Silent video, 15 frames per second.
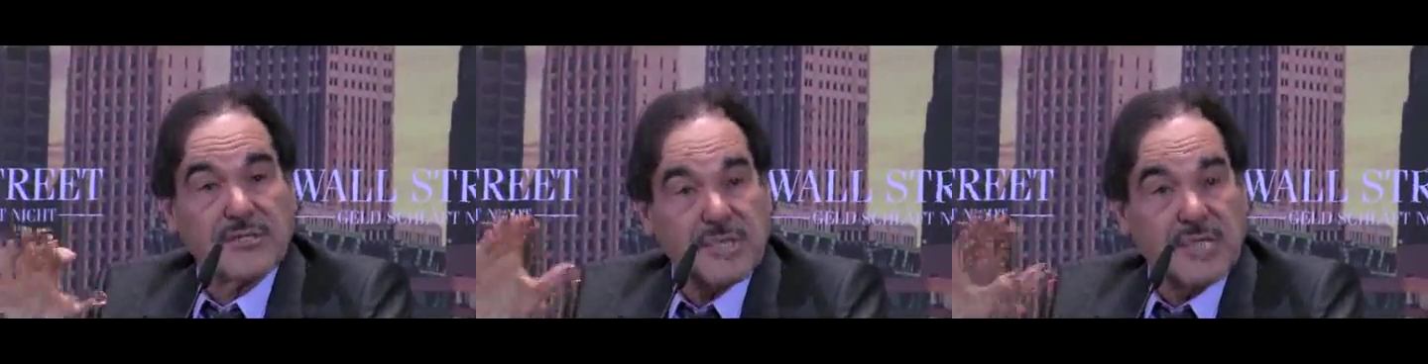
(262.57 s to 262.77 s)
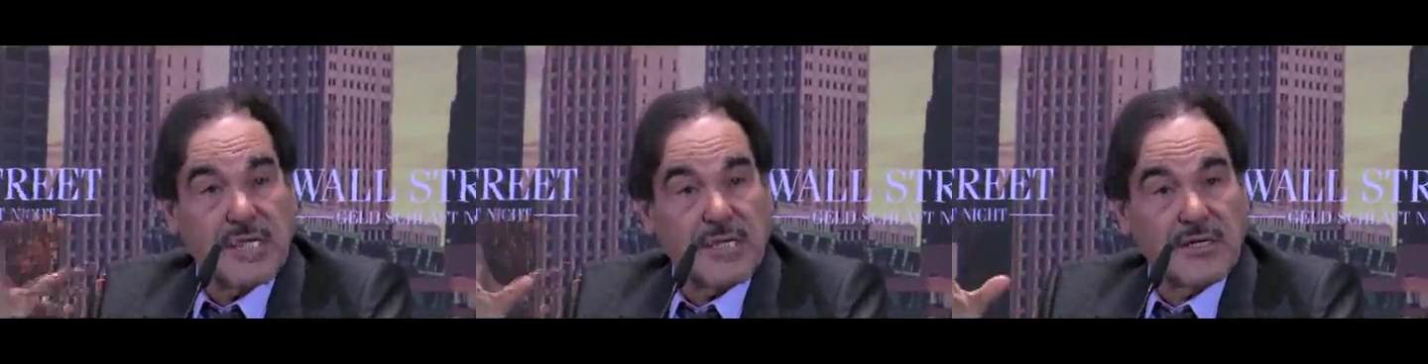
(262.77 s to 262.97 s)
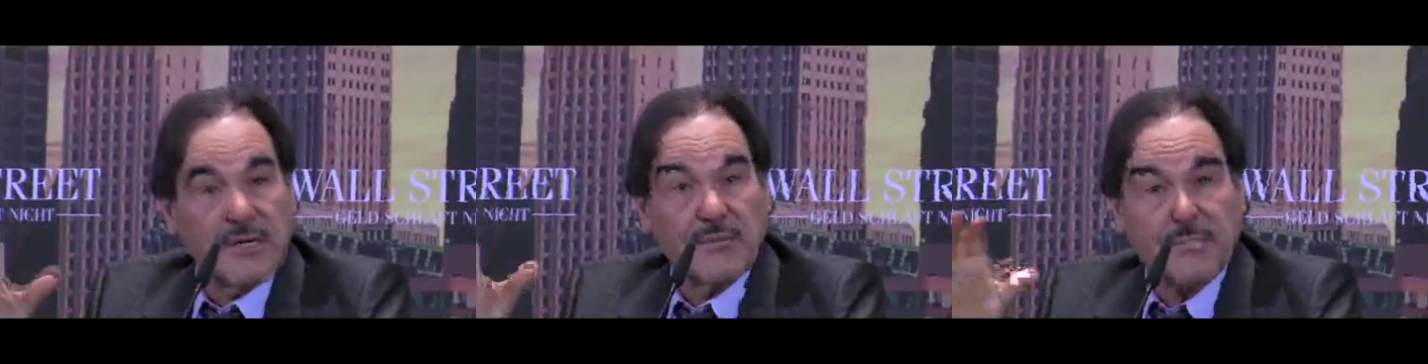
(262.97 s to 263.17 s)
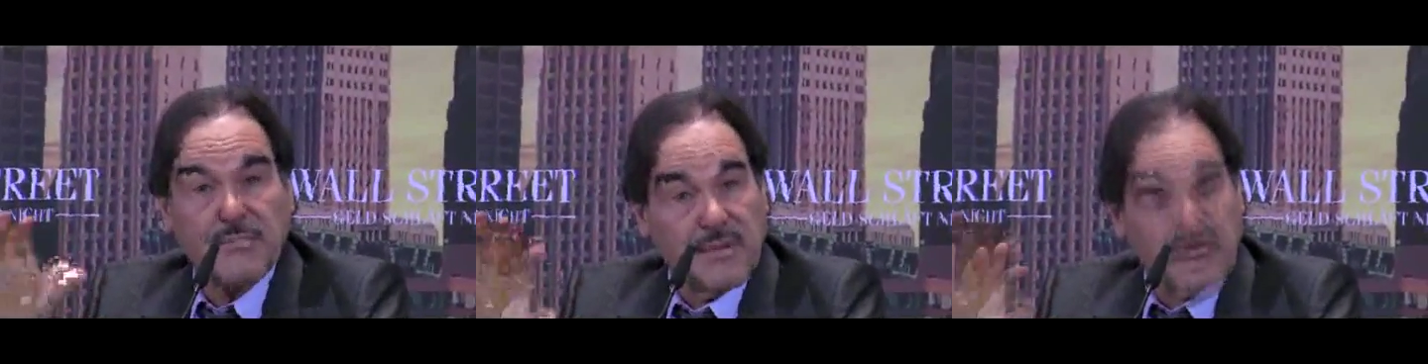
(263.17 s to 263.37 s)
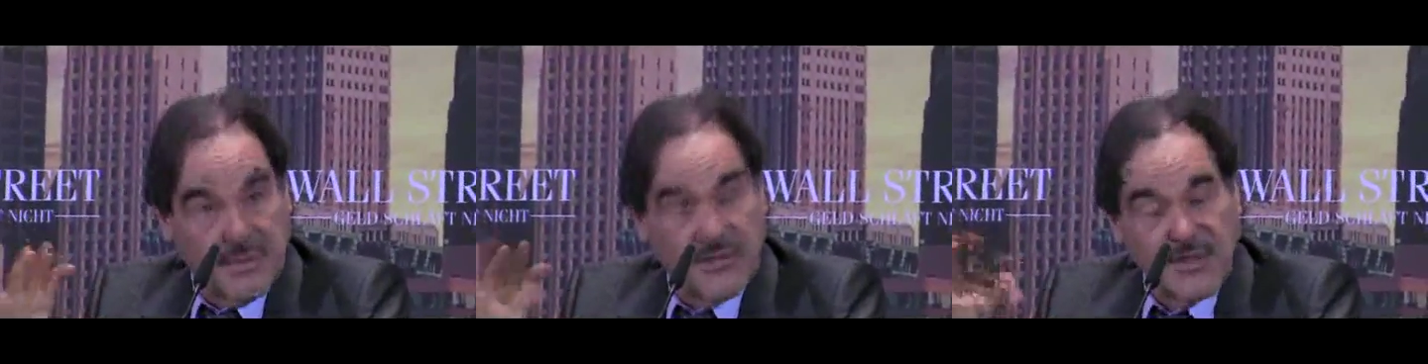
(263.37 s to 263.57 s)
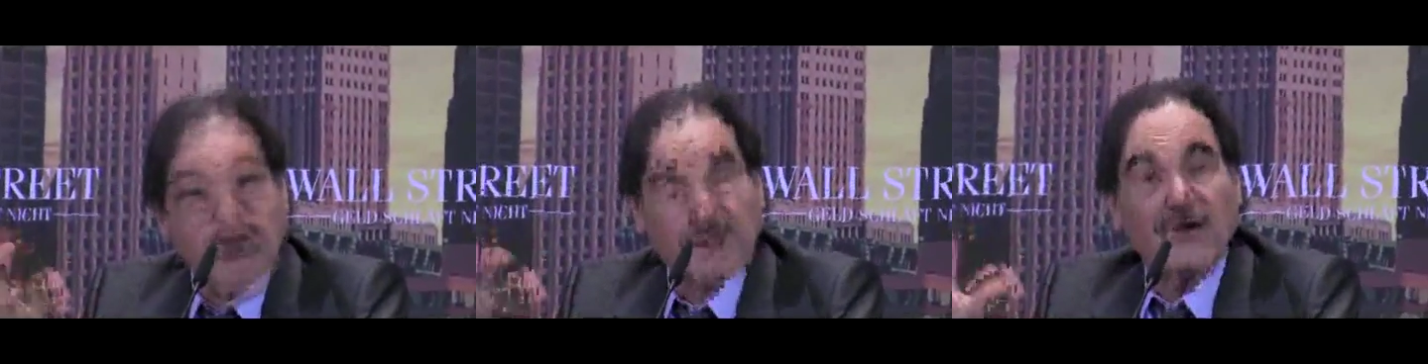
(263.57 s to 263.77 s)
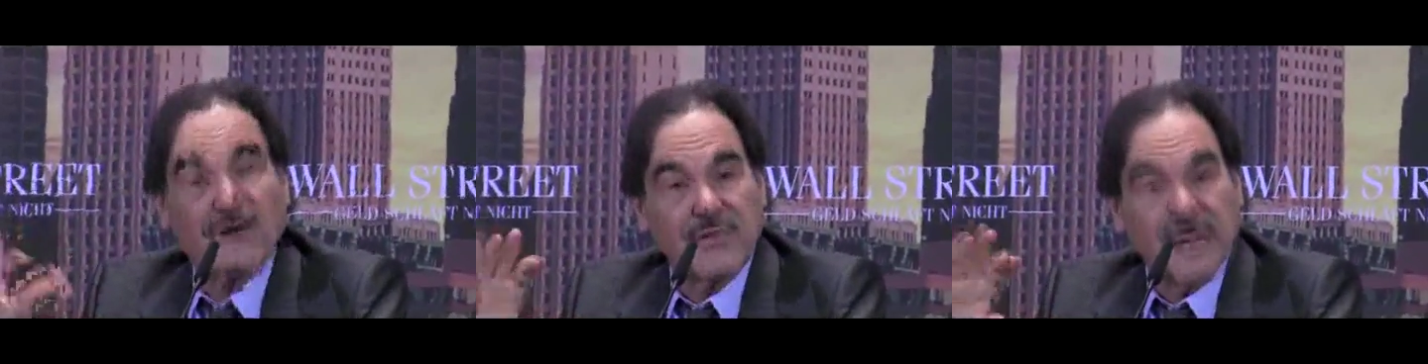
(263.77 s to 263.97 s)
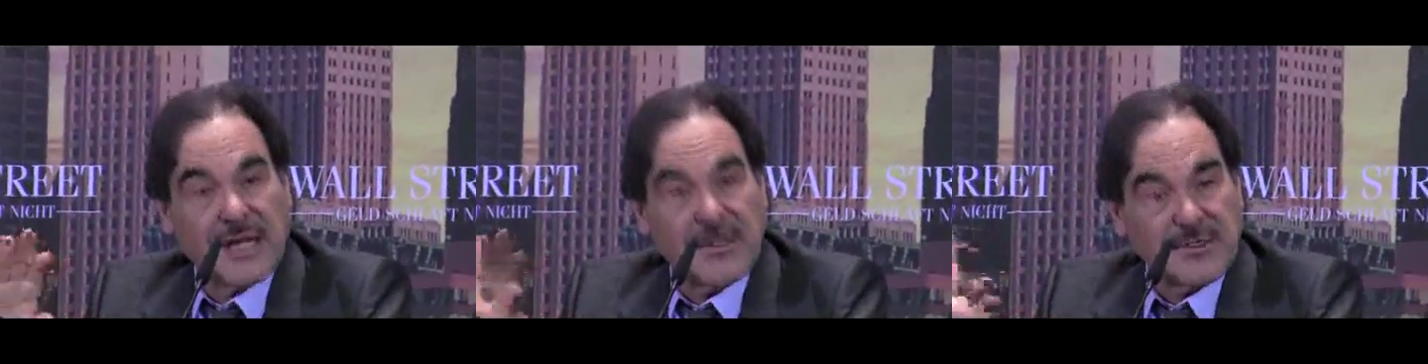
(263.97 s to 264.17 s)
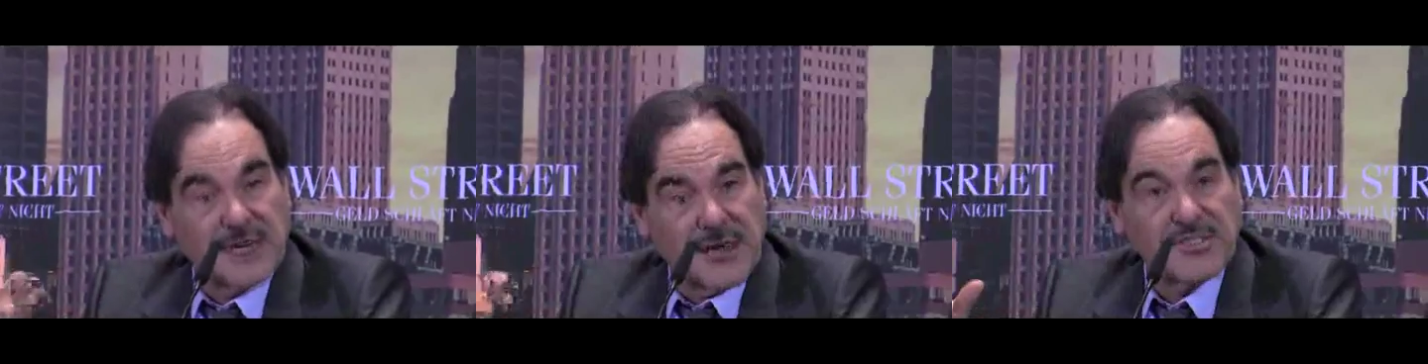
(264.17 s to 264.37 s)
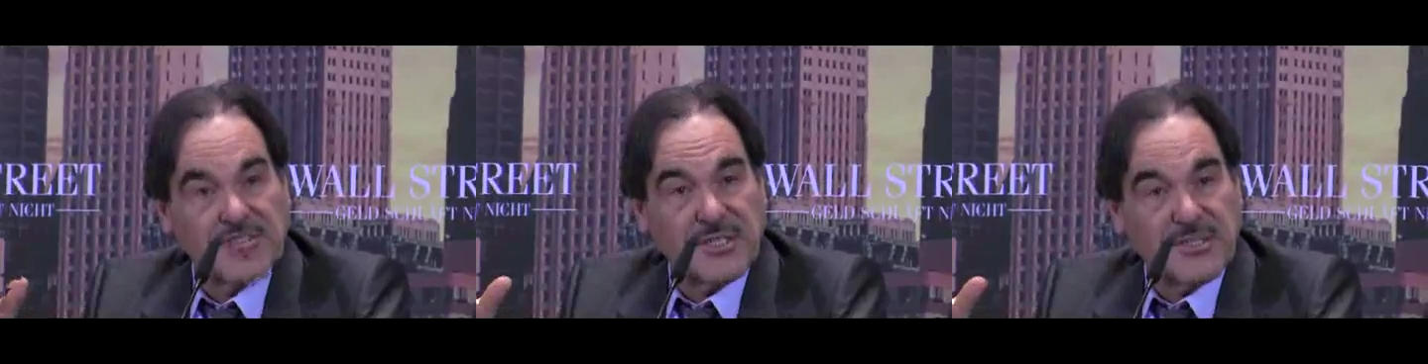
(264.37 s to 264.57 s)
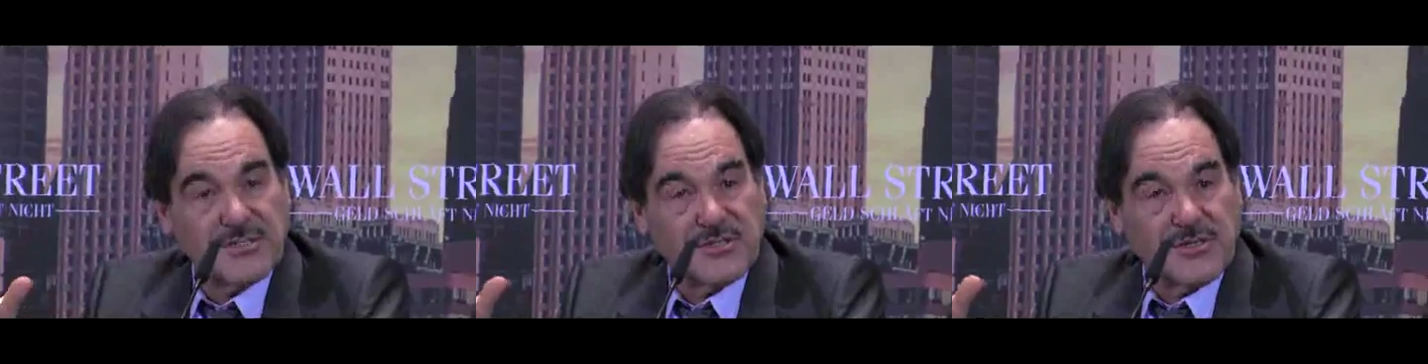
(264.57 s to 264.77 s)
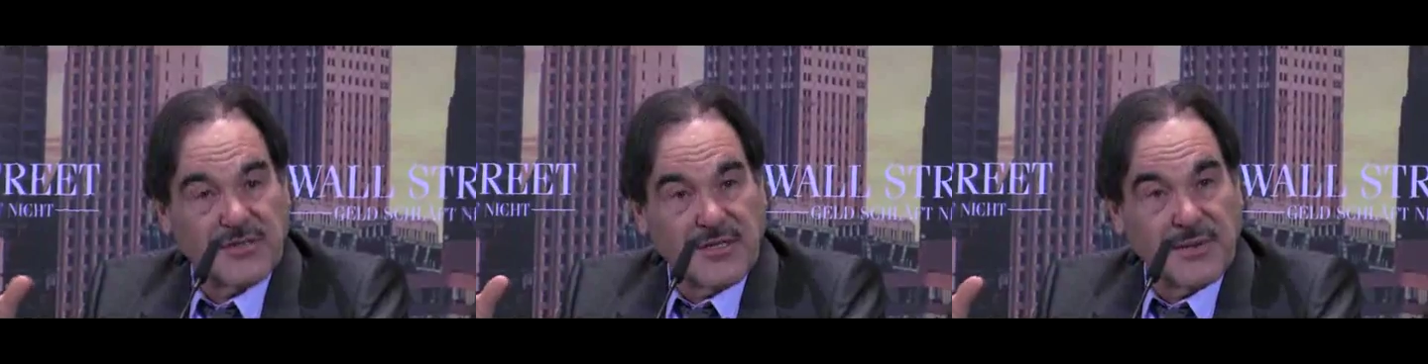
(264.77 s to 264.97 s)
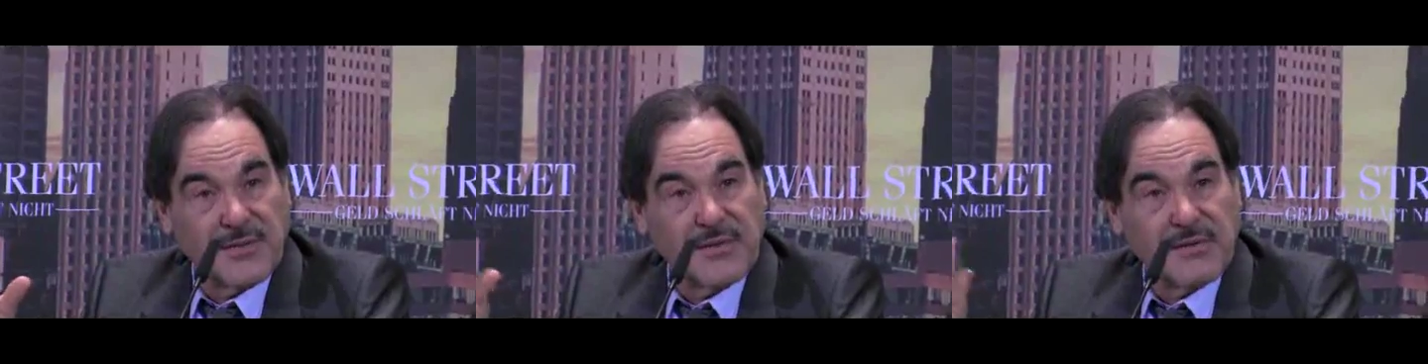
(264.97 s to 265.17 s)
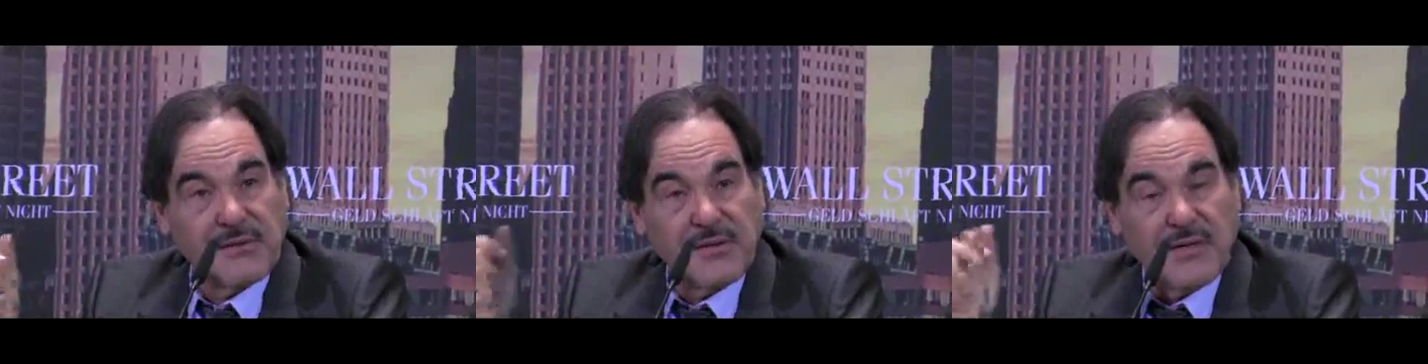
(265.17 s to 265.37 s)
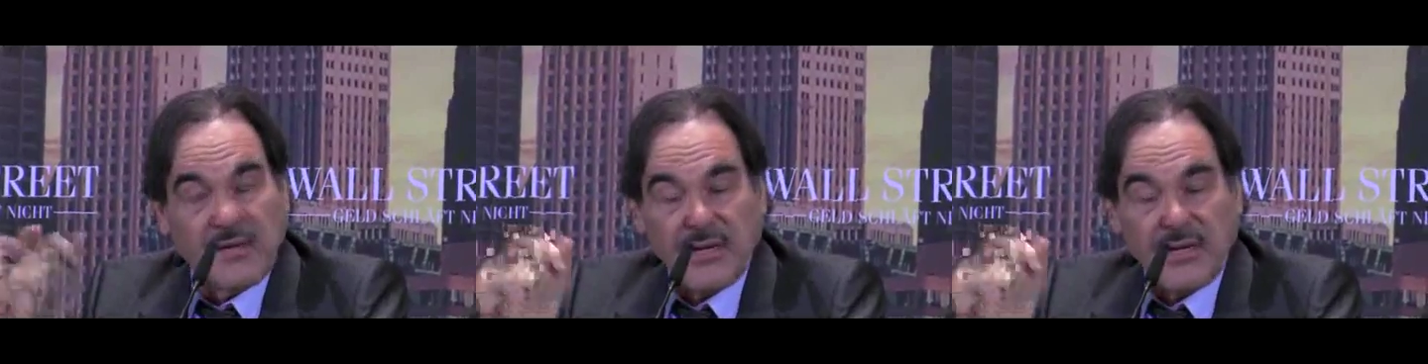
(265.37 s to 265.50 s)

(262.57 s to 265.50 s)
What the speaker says: son, they're tested to the limit.